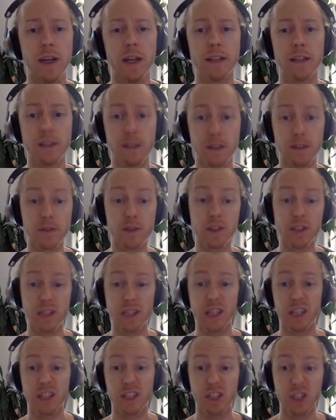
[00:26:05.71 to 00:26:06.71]
delivers
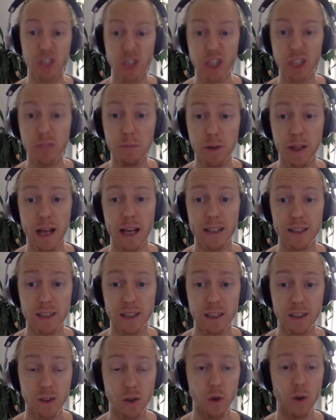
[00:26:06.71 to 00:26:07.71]
us cheap
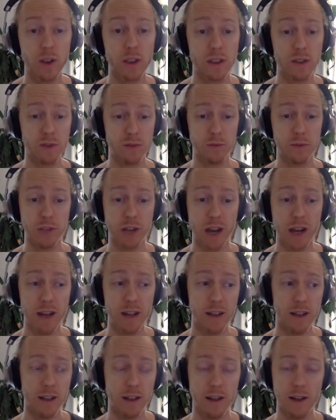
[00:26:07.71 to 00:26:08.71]
plastic toys from
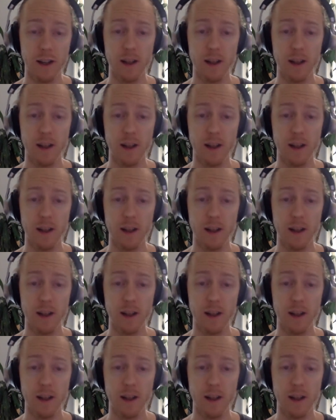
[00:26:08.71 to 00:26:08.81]
China